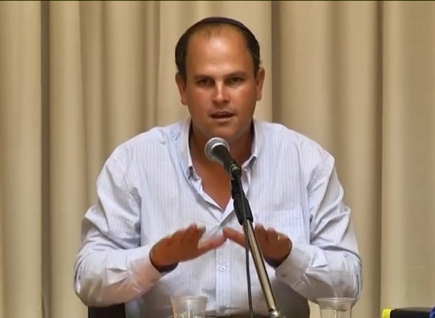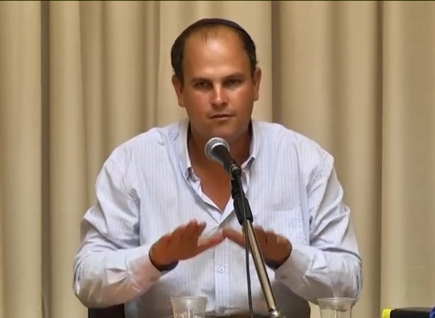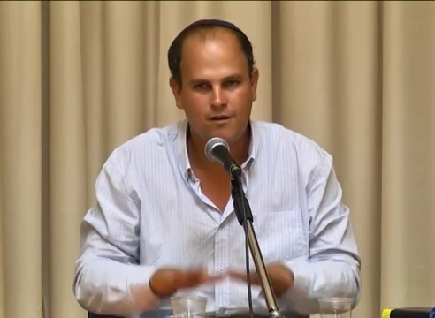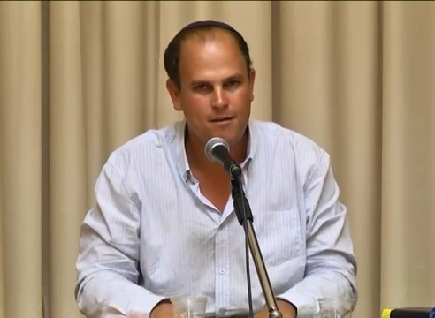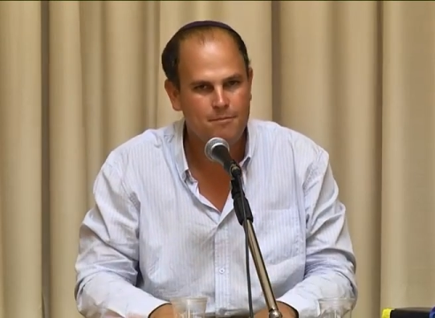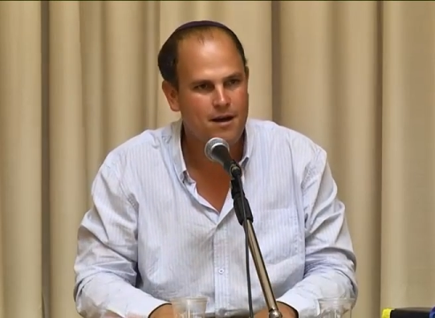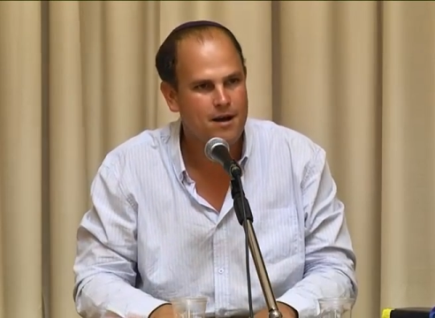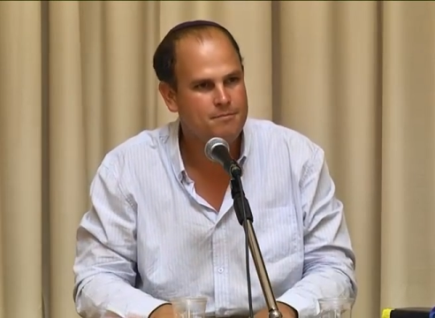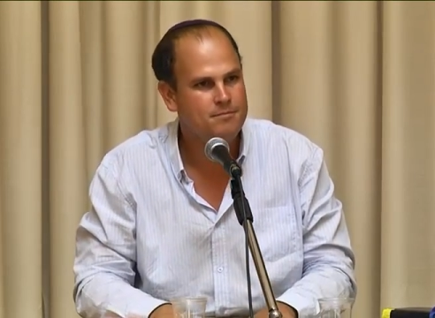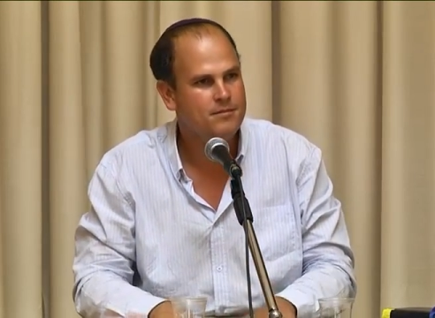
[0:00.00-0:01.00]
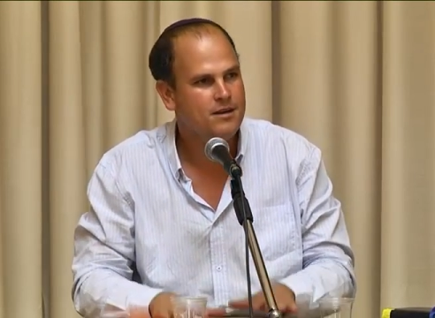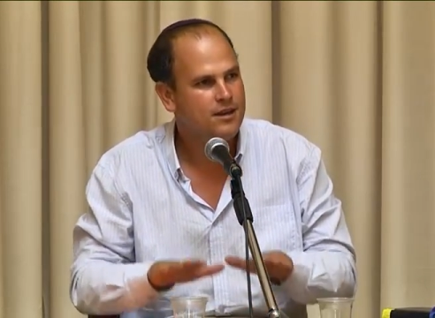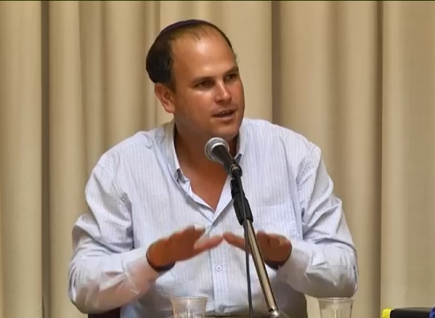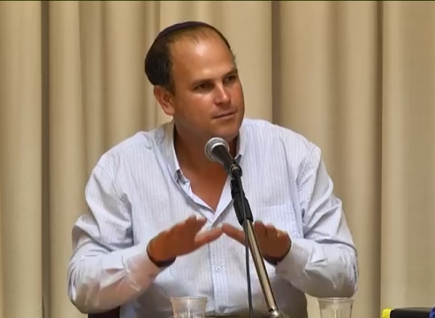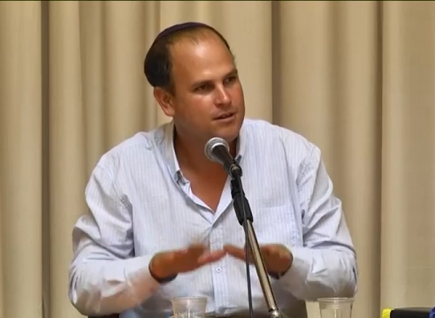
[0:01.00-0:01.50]
Rambam,
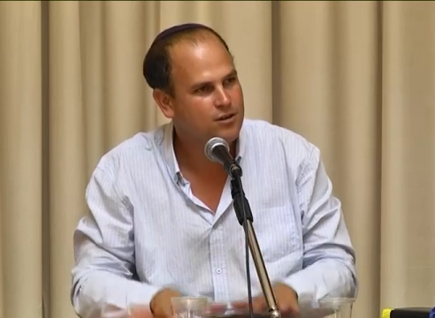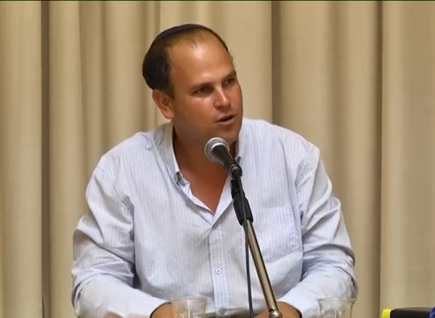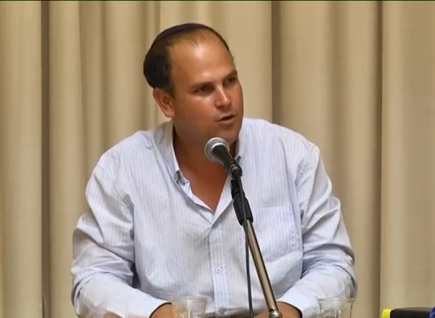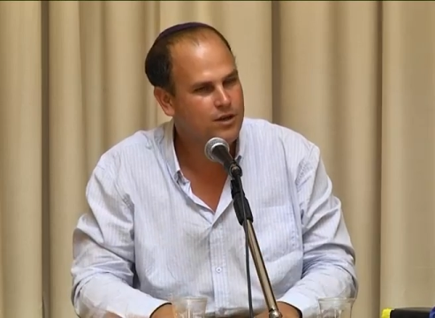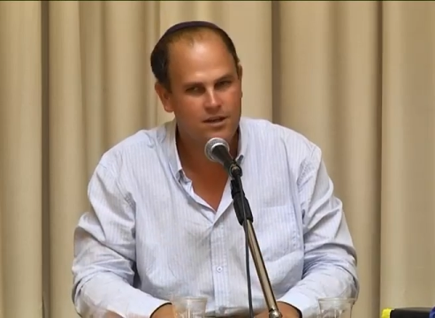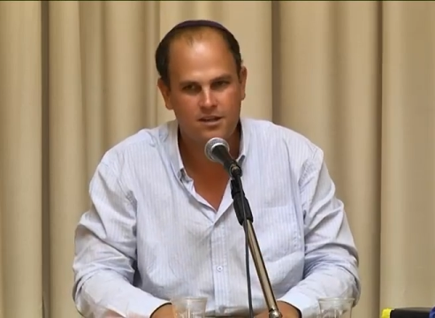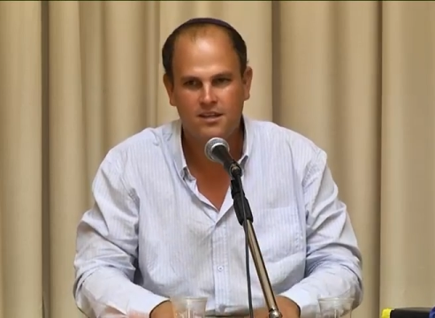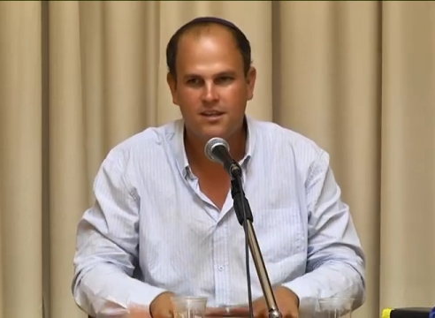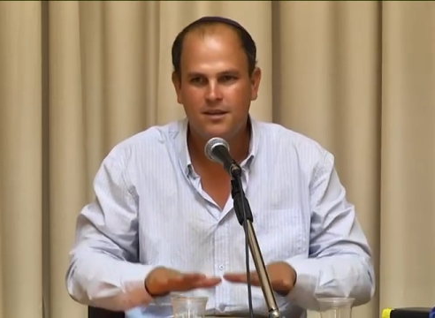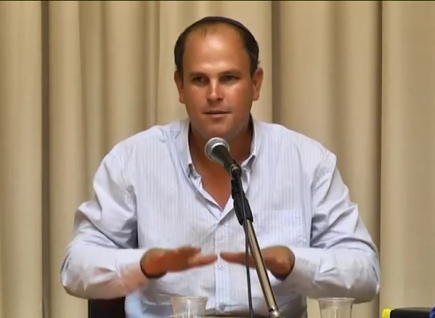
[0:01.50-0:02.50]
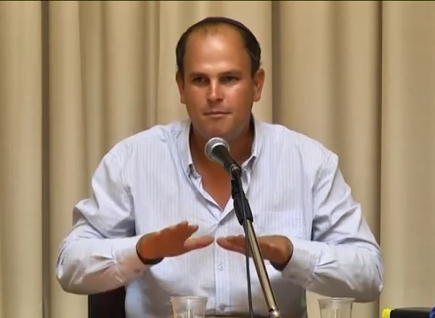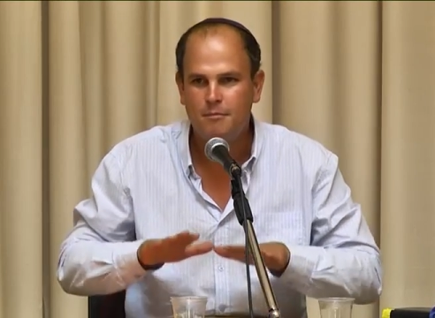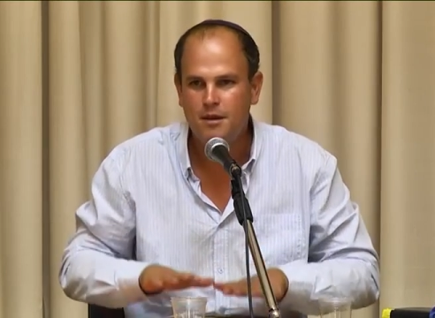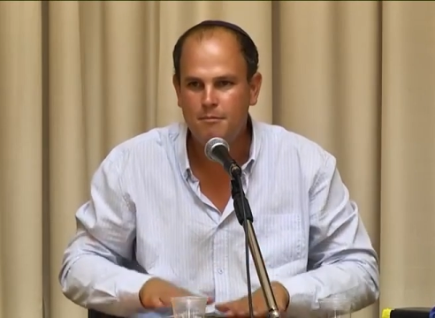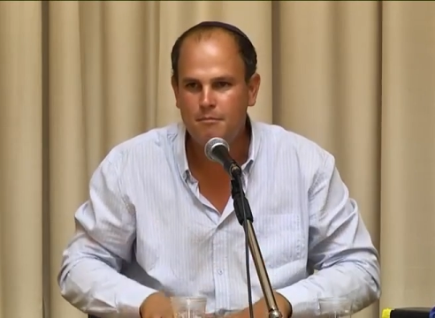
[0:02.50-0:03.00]
Herman Cohen,
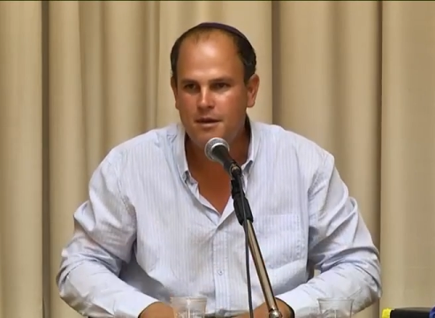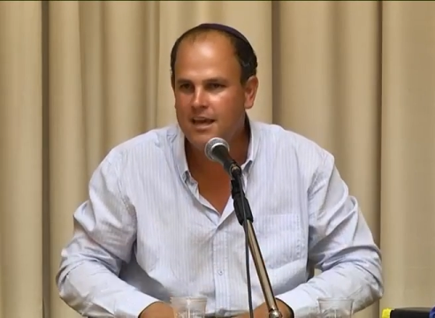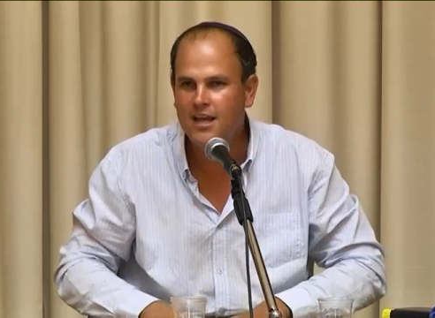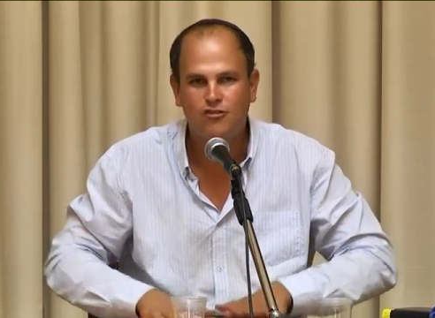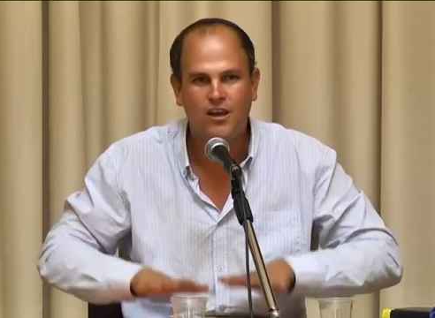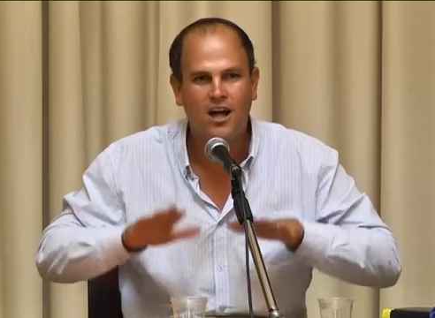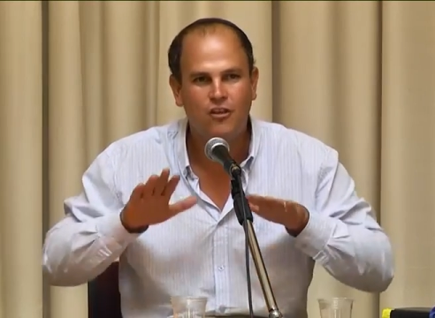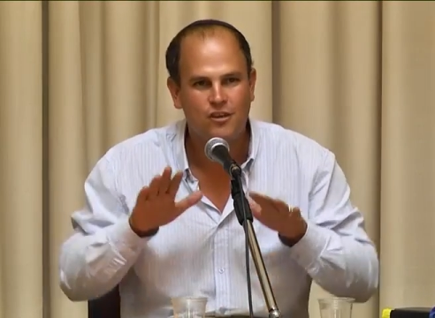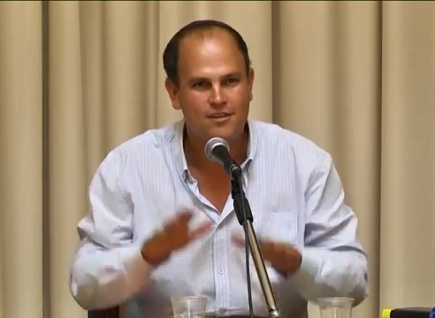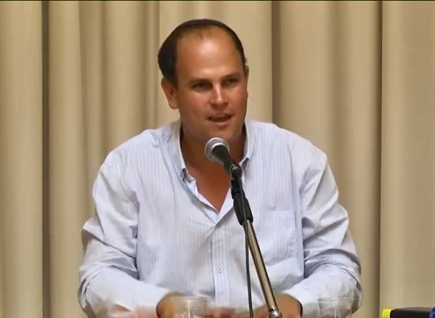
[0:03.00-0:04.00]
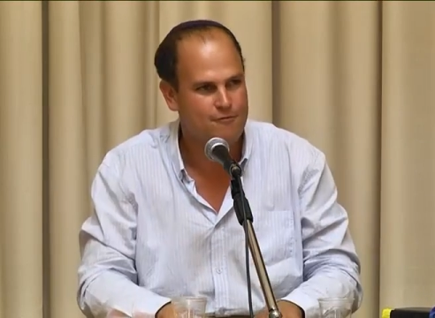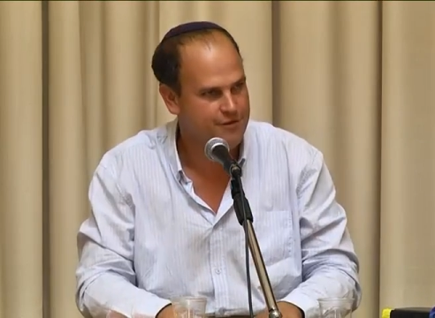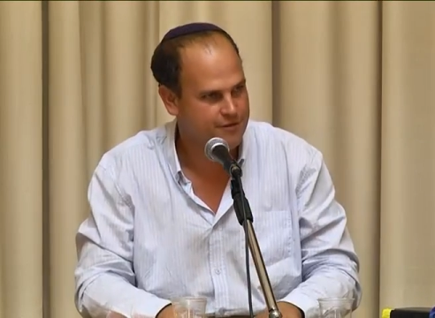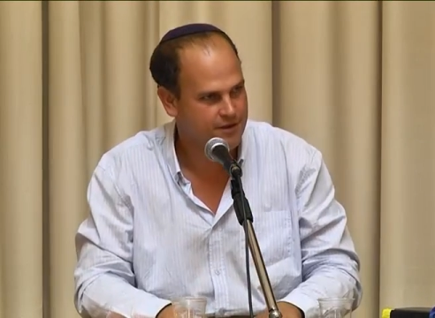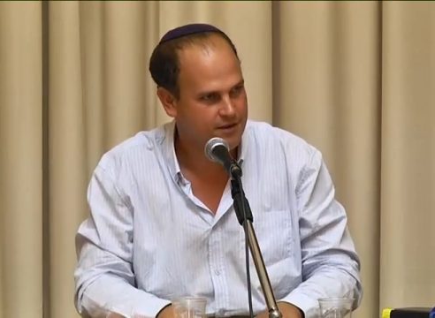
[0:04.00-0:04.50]
me. It challenges
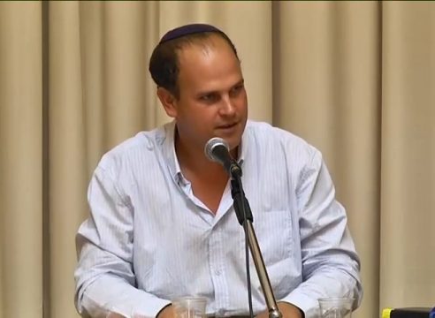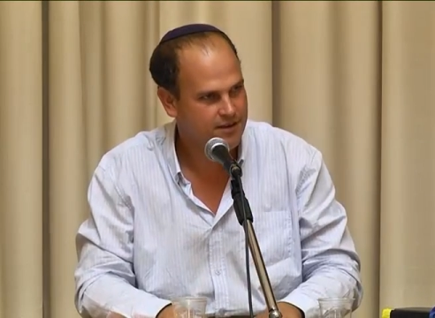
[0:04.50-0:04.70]
everything.